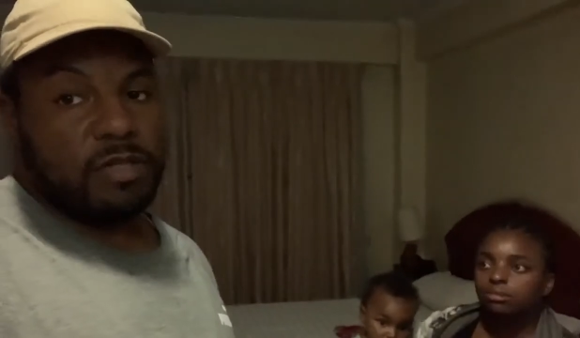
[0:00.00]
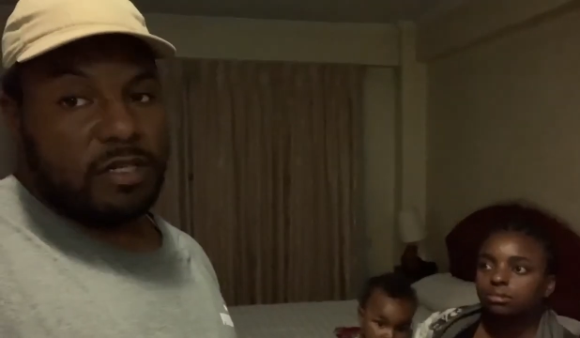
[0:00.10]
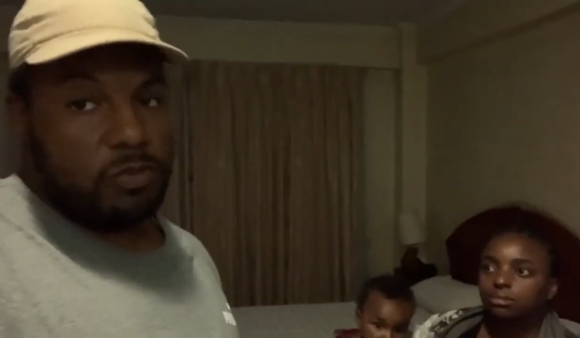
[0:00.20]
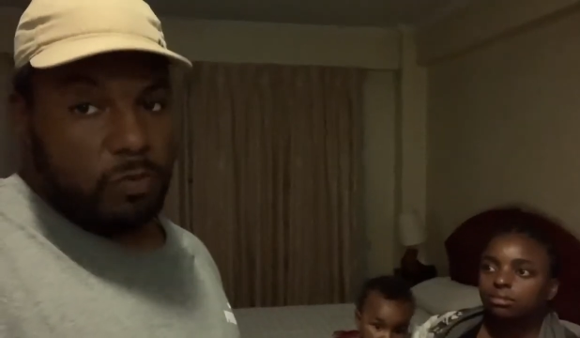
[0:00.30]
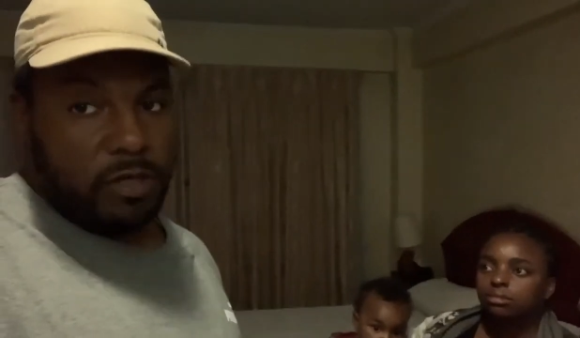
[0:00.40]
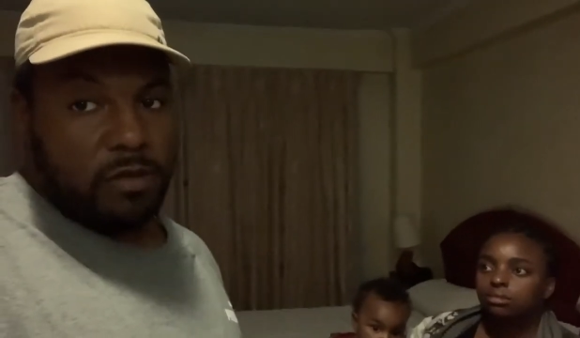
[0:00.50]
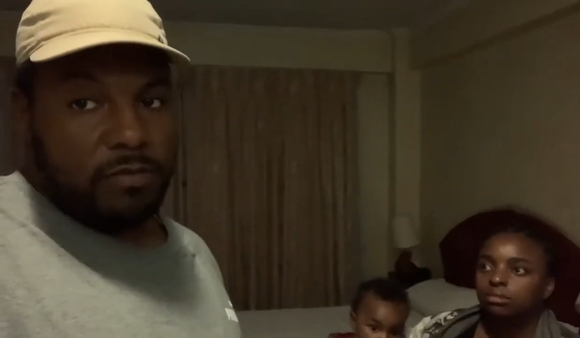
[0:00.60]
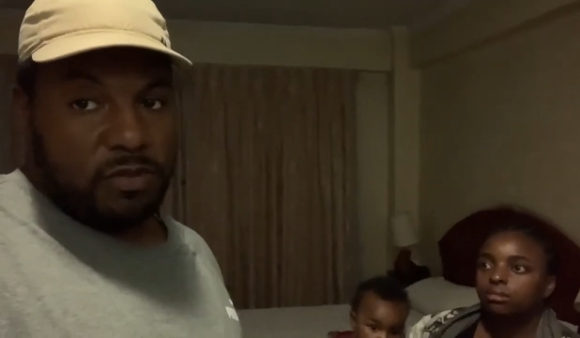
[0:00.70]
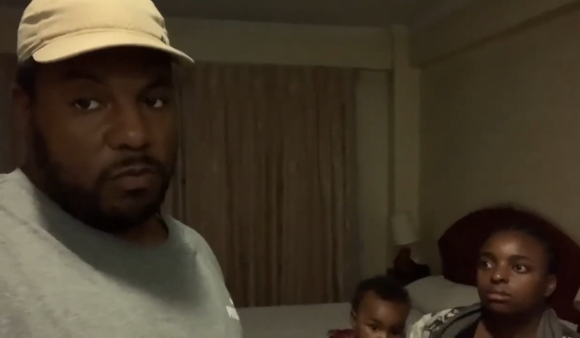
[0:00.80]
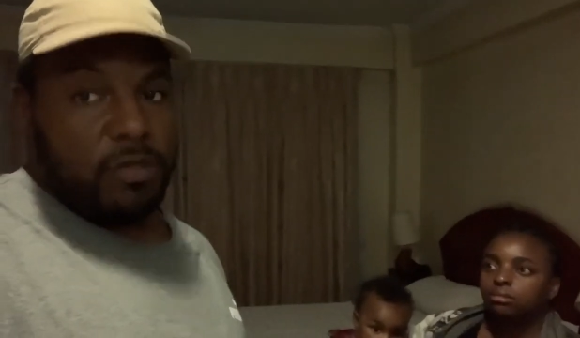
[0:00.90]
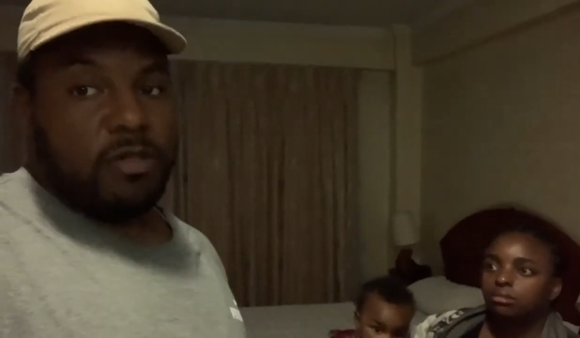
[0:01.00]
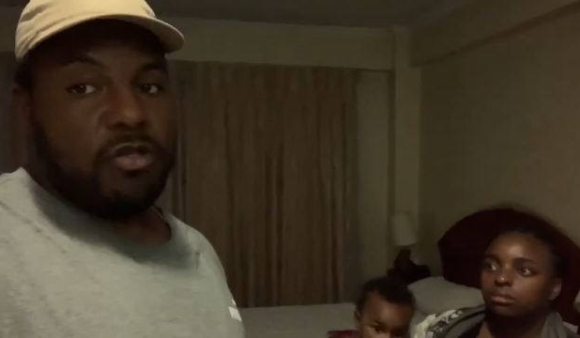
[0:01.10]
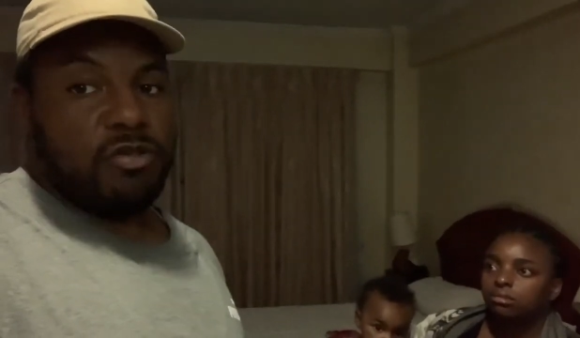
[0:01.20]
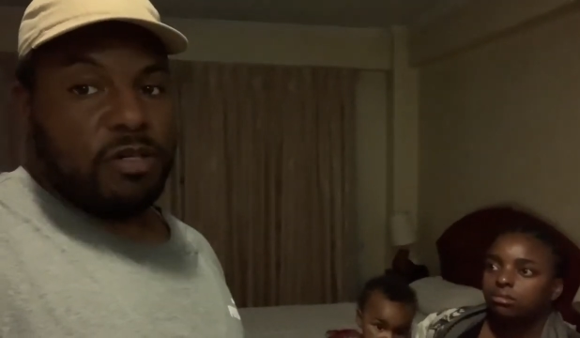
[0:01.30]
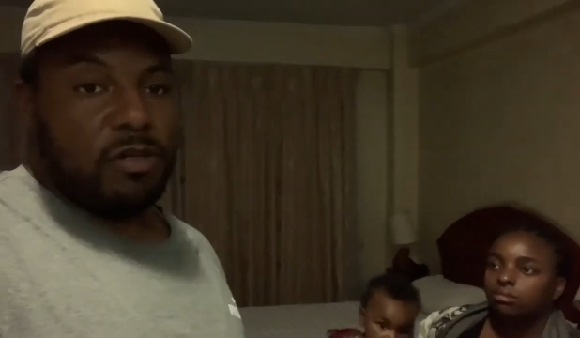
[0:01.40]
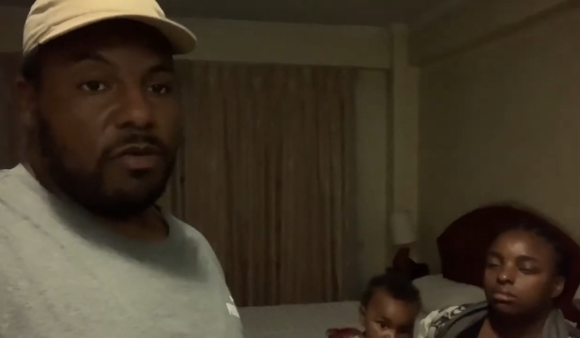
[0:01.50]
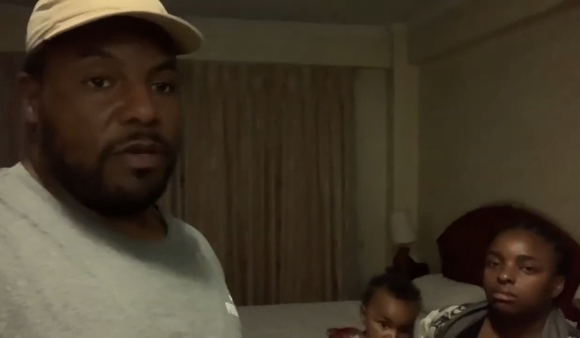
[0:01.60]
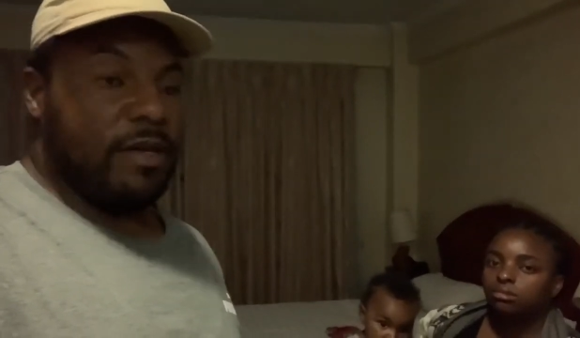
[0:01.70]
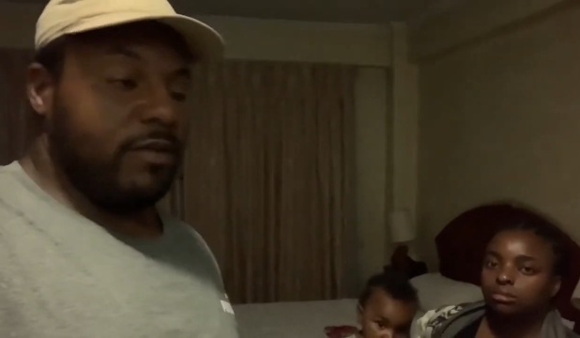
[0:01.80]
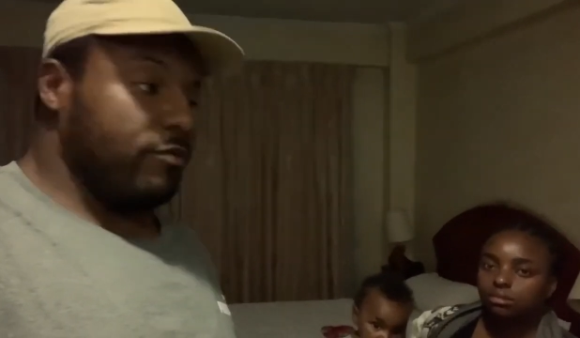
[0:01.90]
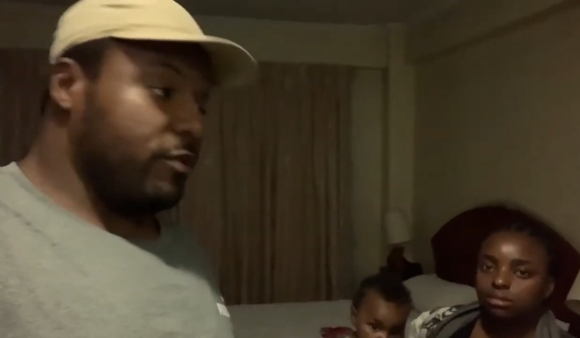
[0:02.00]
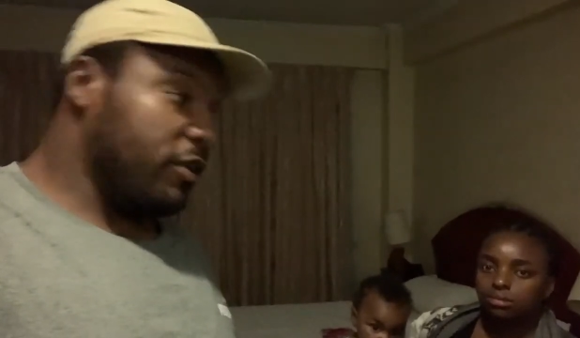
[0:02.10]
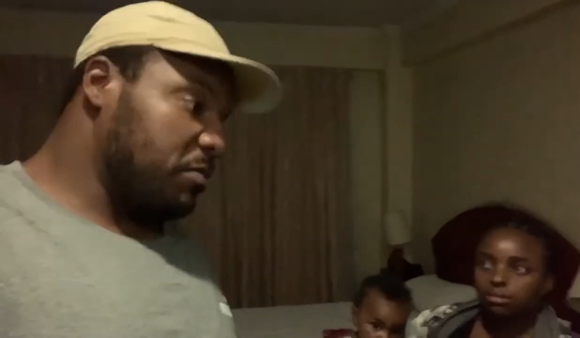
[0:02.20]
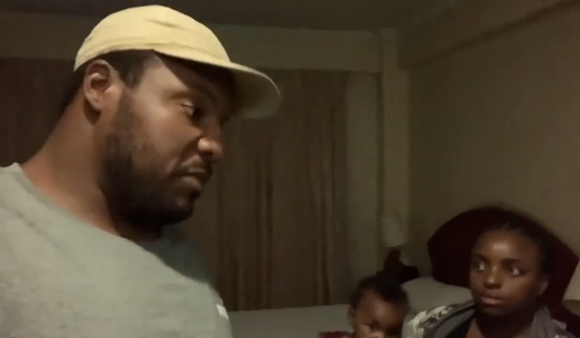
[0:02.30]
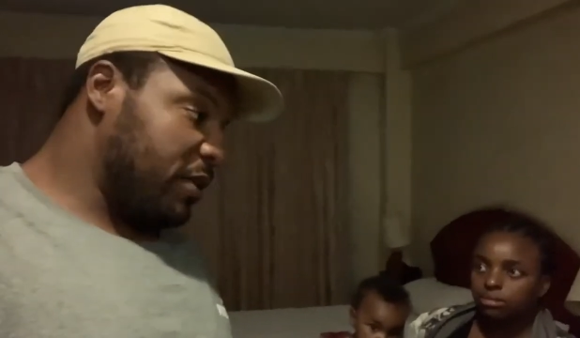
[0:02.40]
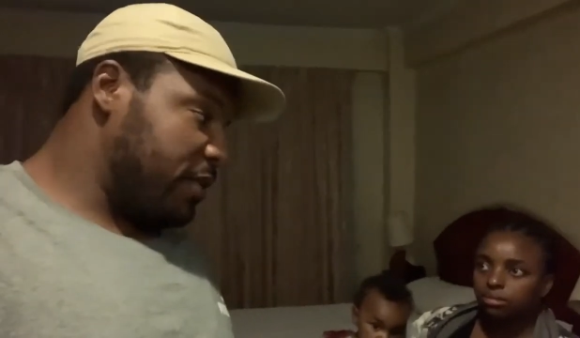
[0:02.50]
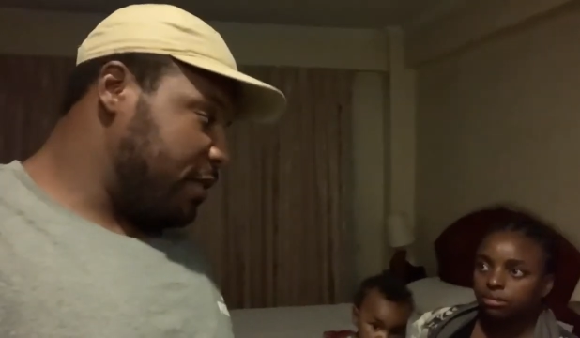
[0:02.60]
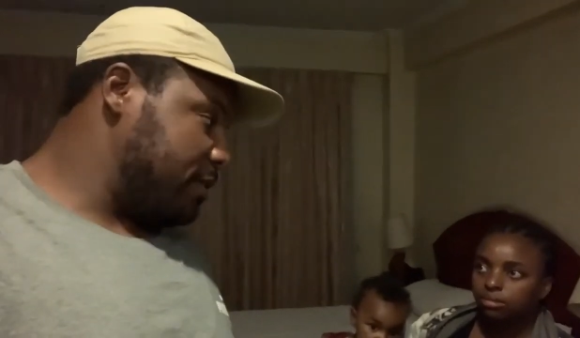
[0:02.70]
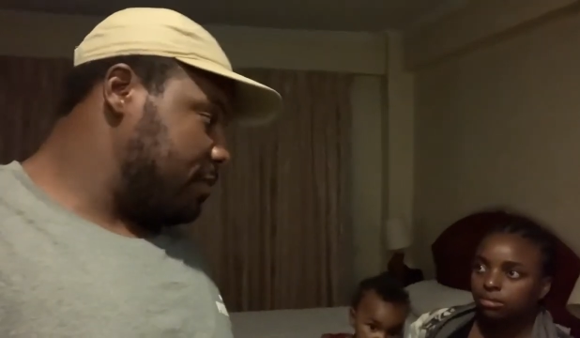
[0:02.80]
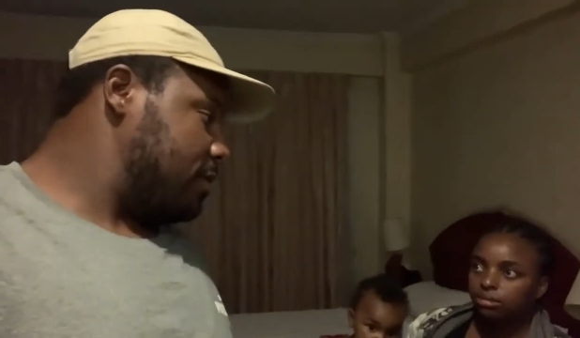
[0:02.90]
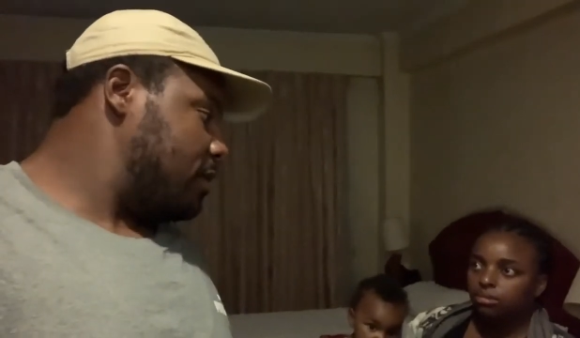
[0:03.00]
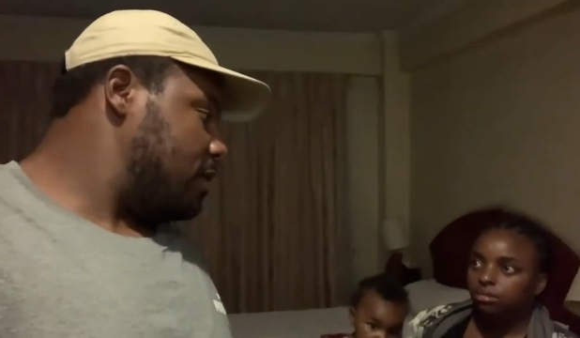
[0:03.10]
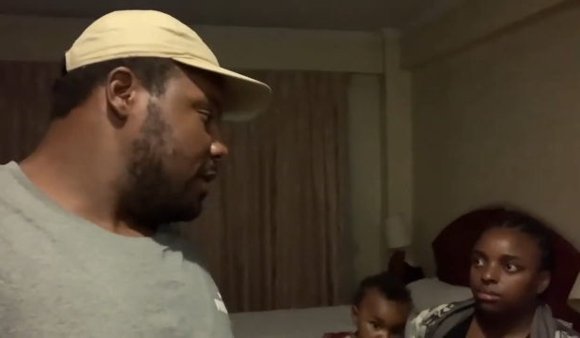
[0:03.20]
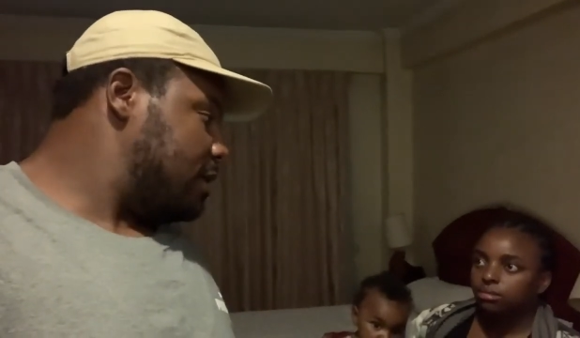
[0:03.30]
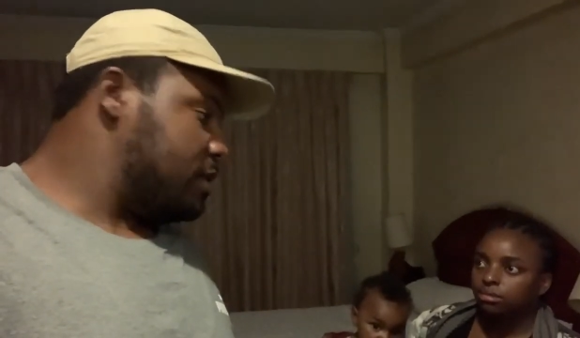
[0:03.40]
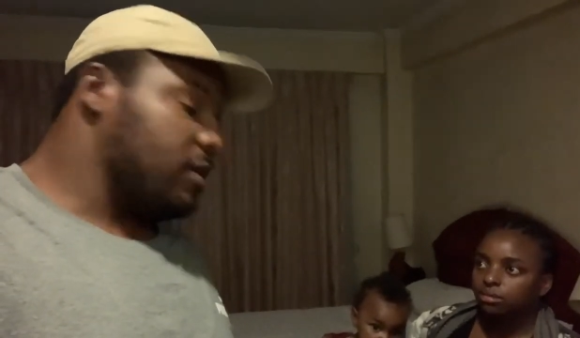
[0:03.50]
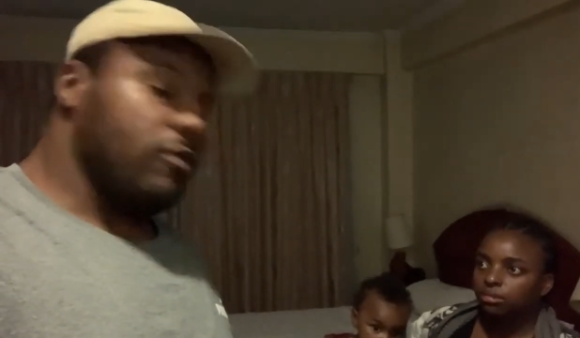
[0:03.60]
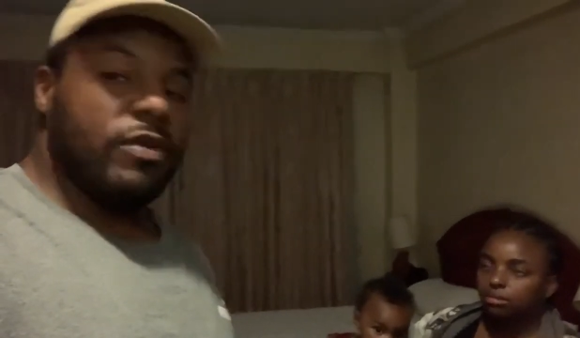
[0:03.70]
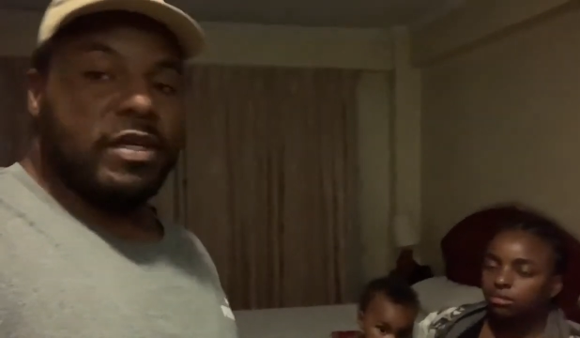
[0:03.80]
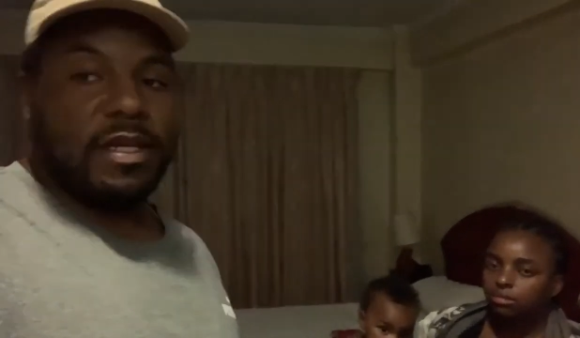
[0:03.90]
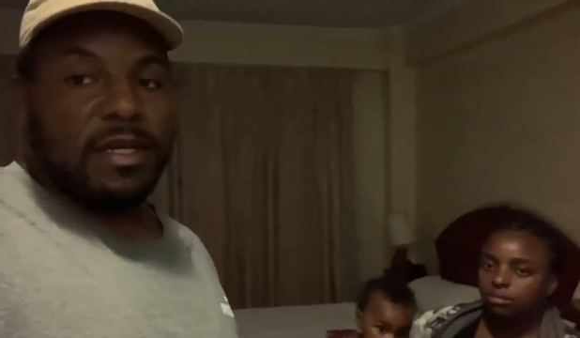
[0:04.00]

Speaker 1: at 12, so we're gonna try to go ahead and run up there and see if we can get